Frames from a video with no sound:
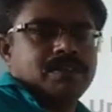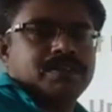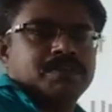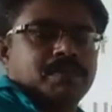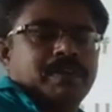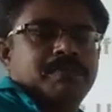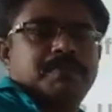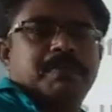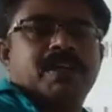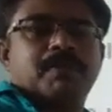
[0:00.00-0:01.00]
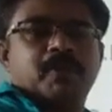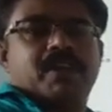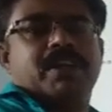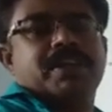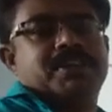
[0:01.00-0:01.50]
So when we speak about
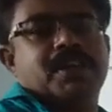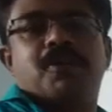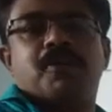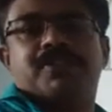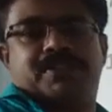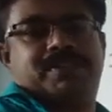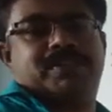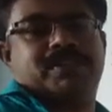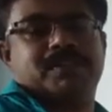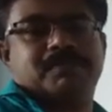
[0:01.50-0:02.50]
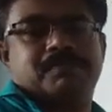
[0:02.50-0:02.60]
conditional clauses,